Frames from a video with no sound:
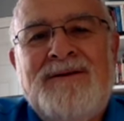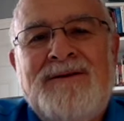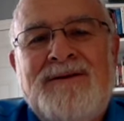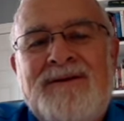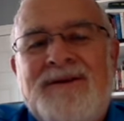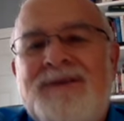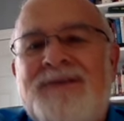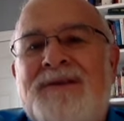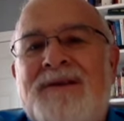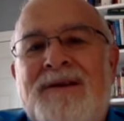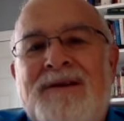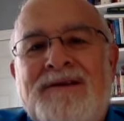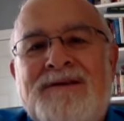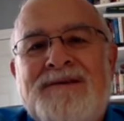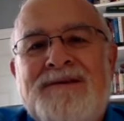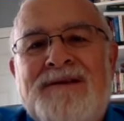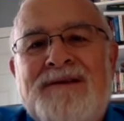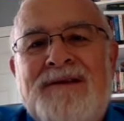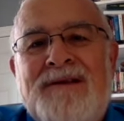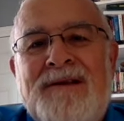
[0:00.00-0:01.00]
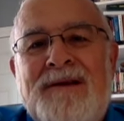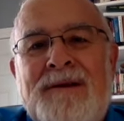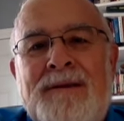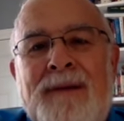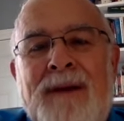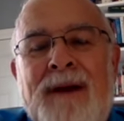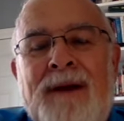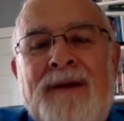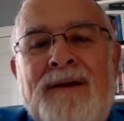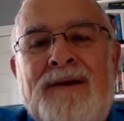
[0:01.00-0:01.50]
Good things to think
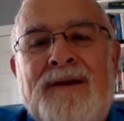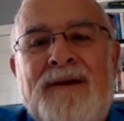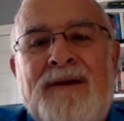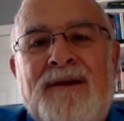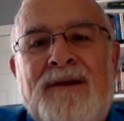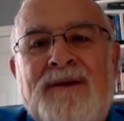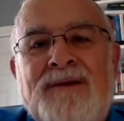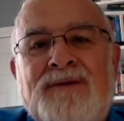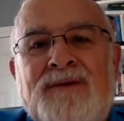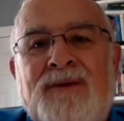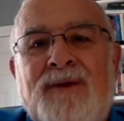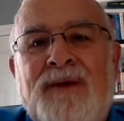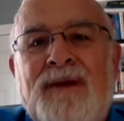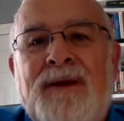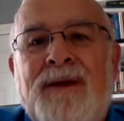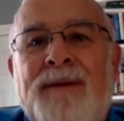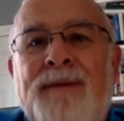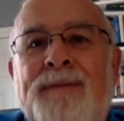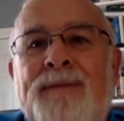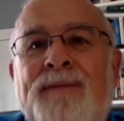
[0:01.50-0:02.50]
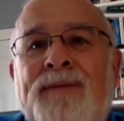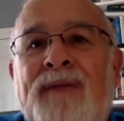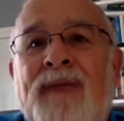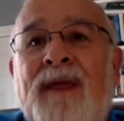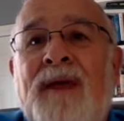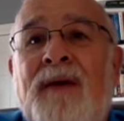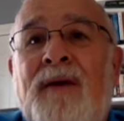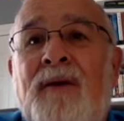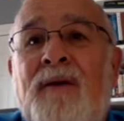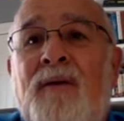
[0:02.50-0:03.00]
about this week.
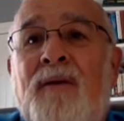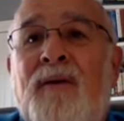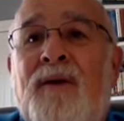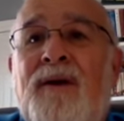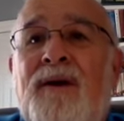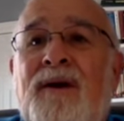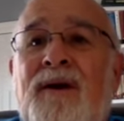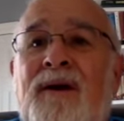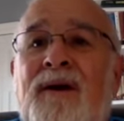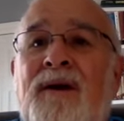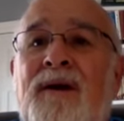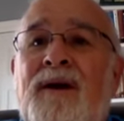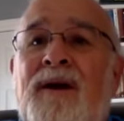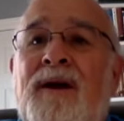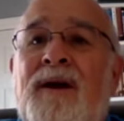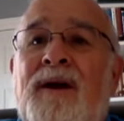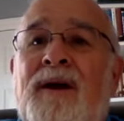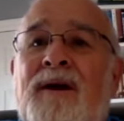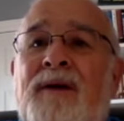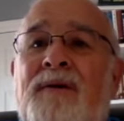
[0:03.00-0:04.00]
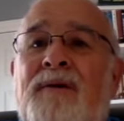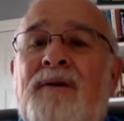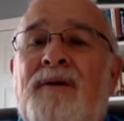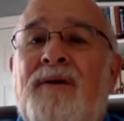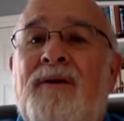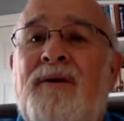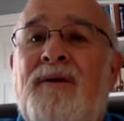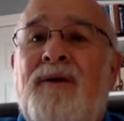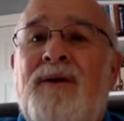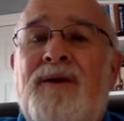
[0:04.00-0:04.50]
We are
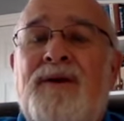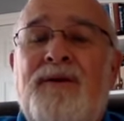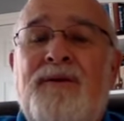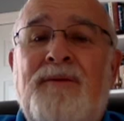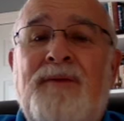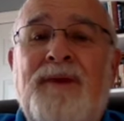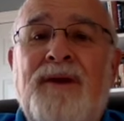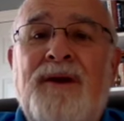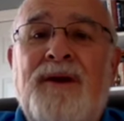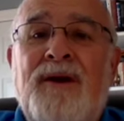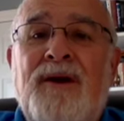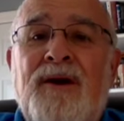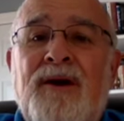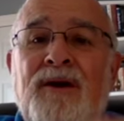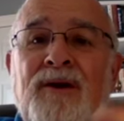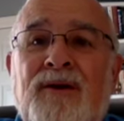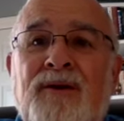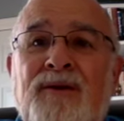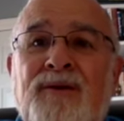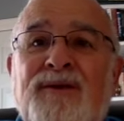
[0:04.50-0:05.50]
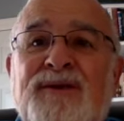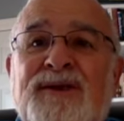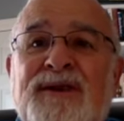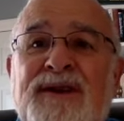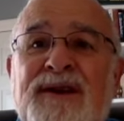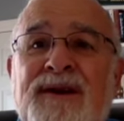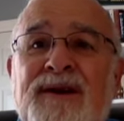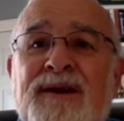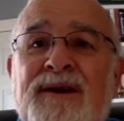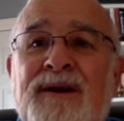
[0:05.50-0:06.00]
going to be
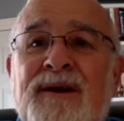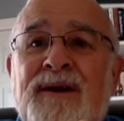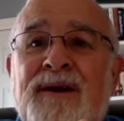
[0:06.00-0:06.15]
using